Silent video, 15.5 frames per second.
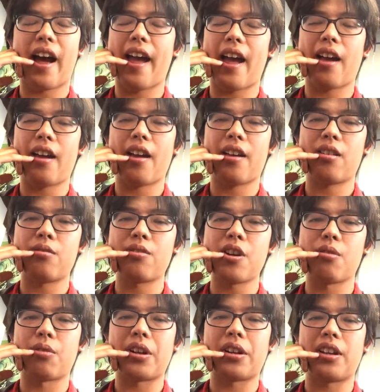Yeah, I
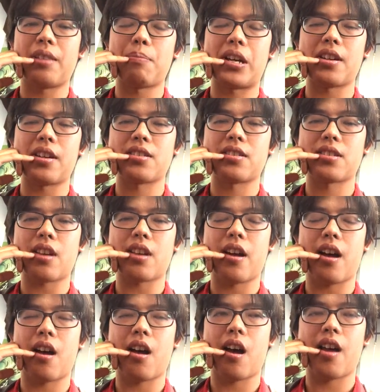don't know really, because